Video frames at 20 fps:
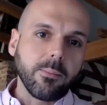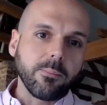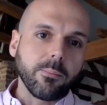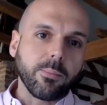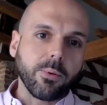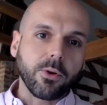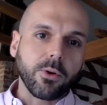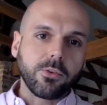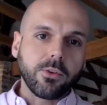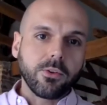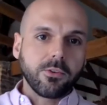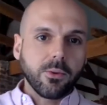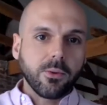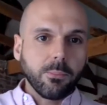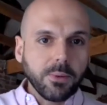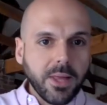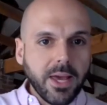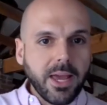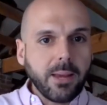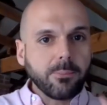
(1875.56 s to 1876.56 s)
person to
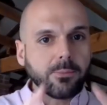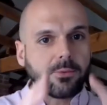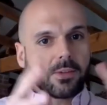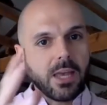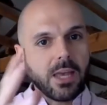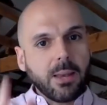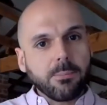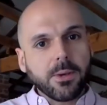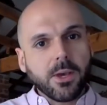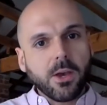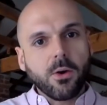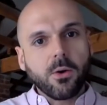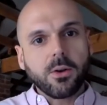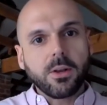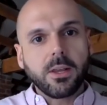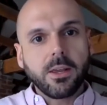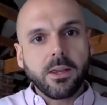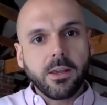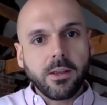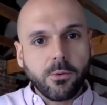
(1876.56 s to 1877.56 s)
blame,
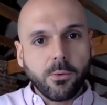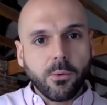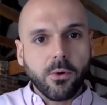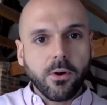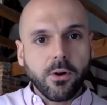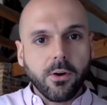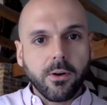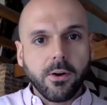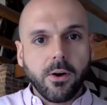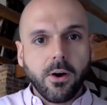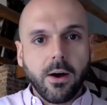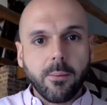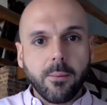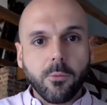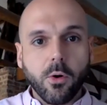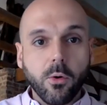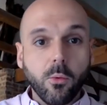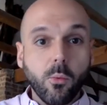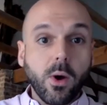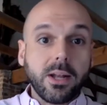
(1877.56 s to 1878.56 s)
scapegoated, or
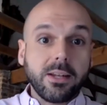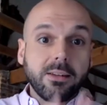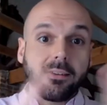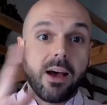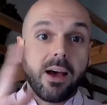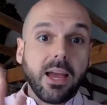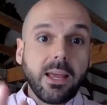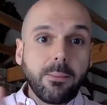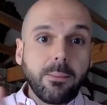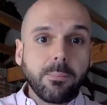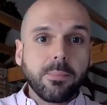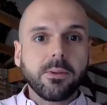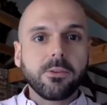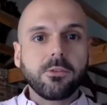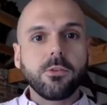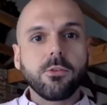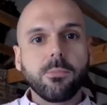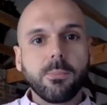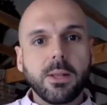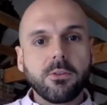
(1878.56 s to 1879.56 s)
one type, as
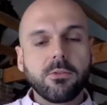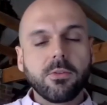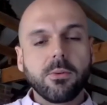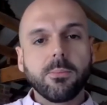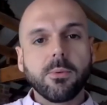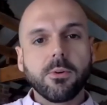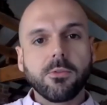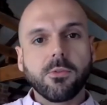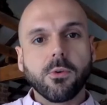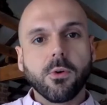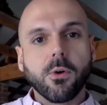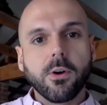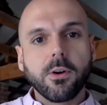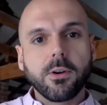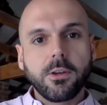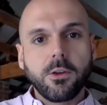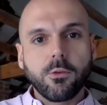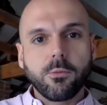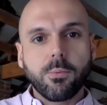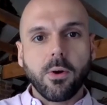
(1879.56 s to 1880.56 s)
you've mentioned before,
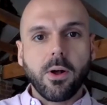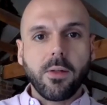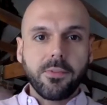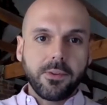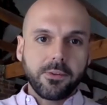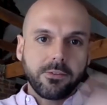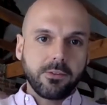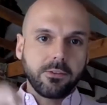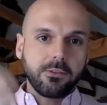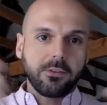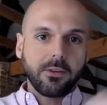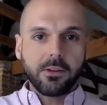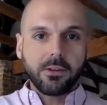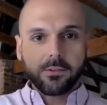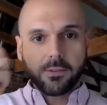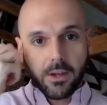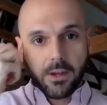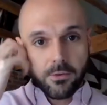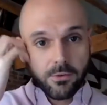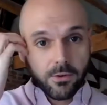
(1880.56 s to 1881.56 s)
and you've brought this into
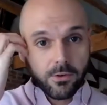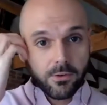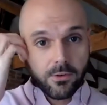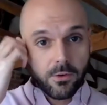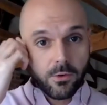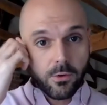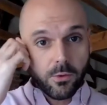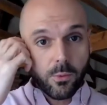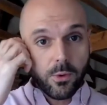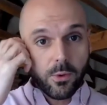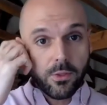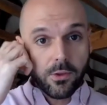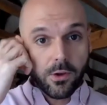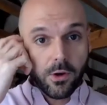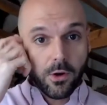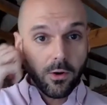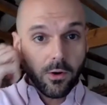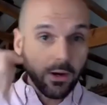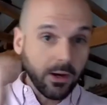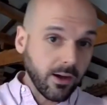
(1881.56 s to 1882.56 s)
discussion too with the
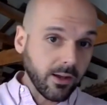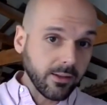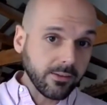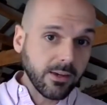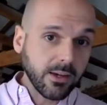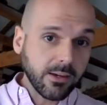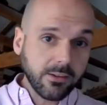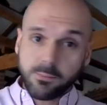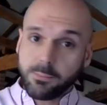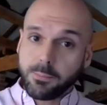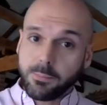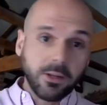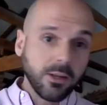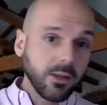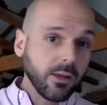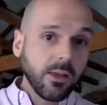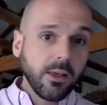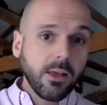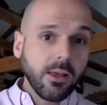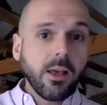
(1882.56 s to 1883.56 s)
current context. But
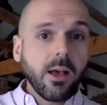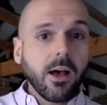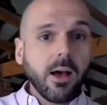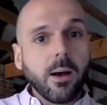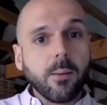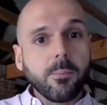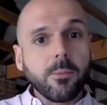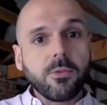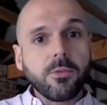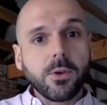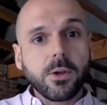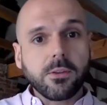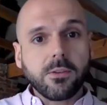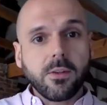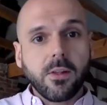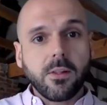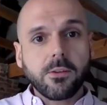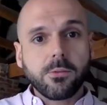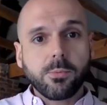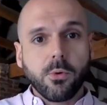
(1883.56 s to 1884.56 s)
if you could
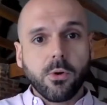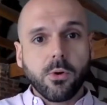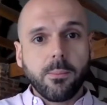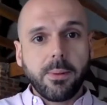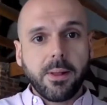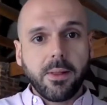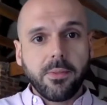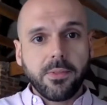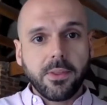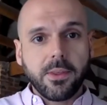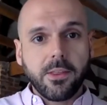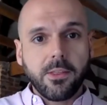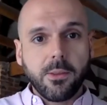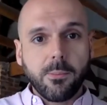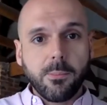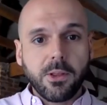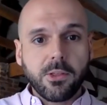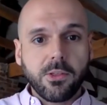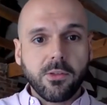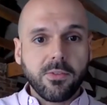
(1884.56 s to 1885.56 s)
tell us more about the
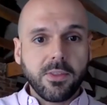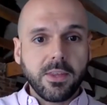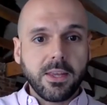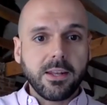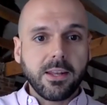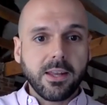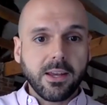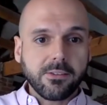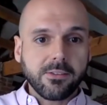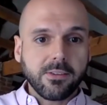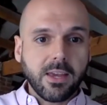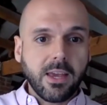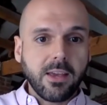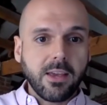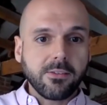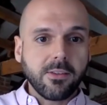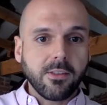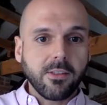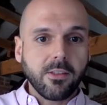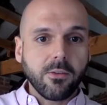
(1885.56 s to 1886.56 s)
myth of the index
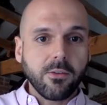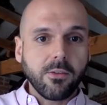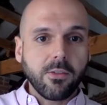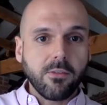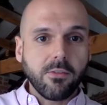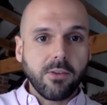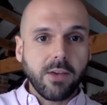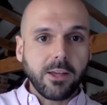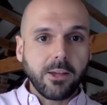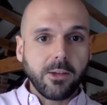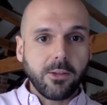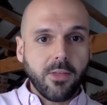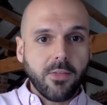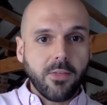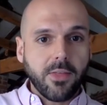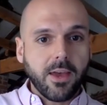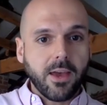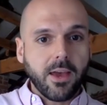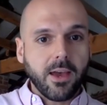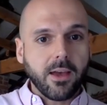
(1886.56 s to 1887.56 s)
case and the value that
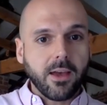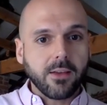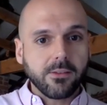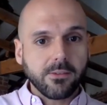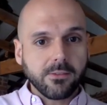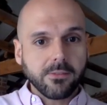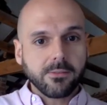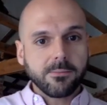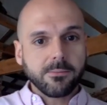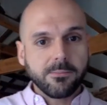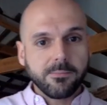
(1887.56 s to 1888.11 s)
has.